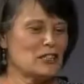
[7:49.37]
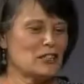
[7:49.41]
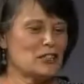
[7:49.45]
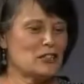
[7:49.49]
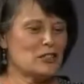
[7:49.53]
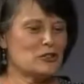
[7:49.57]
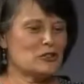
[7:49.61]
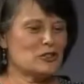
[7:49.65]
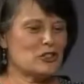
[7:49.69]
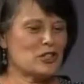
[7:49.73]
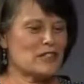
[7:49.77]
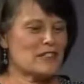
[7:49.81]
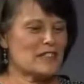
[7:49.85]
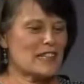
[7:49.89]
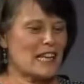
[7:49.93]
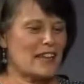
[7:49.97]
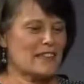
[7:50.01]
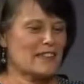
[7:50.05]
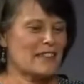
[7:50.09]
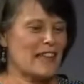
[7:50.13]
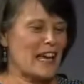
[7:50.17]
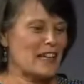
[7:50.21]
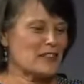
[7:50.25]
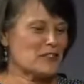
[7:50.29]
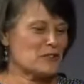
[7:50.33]
you just
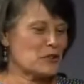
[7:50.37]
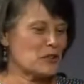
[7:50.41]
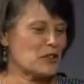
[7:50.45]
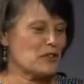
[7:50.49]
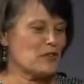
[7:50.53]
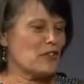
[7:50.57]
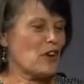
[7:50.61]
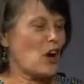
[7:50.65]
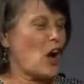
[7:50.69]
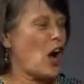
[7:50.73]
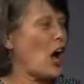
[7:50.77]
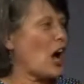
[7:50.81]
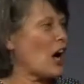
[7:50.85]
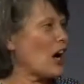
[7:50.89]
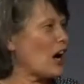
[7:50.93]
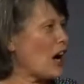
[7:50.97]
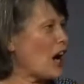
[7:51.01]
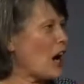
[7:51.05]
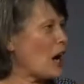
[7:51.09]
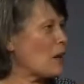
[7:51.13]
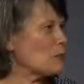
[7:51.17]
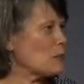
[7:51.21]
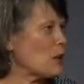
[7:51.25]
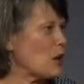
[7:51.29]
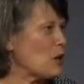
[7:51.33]
get that sort of
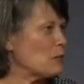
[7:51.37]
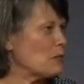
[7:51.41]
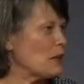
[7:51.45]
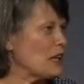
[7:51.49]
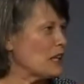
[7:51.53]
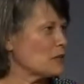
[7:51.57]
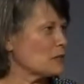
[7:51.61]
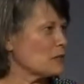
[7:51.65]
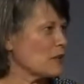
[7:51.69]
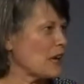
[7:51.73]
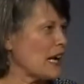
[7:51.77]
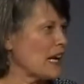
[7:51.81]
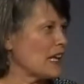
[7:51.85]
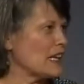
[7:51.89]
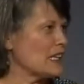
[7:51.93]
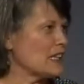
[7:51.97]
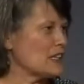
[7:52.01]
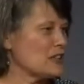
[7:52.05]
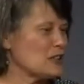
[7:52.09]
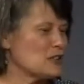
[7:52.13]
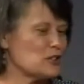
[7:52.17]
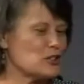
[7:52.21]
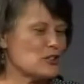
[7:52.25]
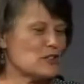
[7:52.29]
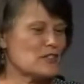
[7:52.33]
aha moment, right?
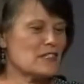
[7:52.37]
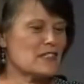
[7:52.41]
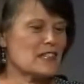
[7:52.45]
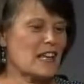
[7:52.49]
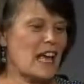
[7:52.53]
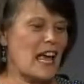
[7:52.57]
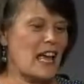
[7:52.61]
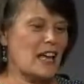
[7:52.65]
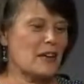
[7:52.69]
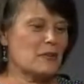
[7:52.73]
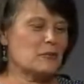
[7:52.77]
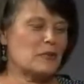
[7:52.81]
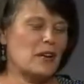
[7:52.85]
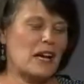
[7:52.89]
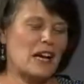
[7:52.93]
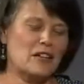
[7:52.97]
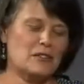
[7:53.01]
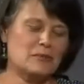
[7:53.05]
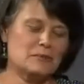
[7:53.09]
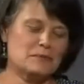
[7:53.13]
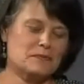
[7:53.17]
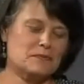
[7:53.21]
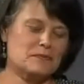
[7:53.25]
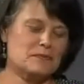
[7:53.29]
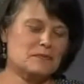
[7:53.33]
Yeah. You just say,
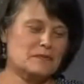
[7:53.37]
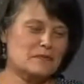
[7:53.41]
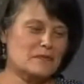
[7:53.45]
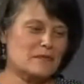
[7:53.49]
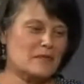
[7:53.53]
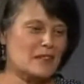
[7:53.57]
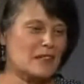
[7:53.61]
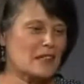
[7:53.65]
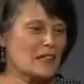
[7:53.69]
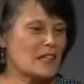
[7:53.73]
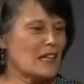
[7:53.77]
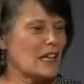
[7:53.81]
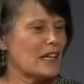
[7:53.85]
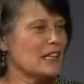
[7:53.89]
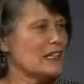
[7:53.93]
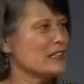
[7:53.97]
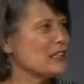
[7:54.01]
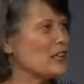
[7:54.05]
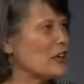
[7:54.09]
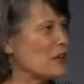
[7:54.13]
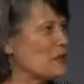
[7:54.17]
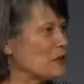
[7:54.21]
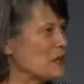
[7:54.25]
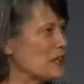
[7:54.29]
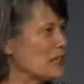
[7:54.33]
well,
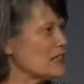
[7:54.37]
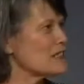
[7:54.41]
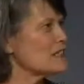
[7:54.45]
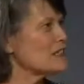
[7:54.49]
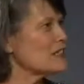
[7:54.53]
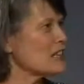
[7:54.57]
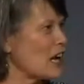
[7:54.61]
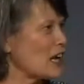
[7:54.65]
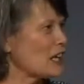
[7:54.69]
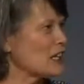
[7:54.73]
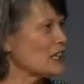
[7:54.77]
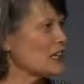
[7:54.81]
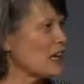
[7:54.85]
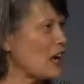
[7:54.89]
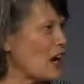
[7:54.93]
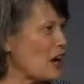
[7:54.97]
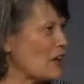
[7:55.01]
it's done enough.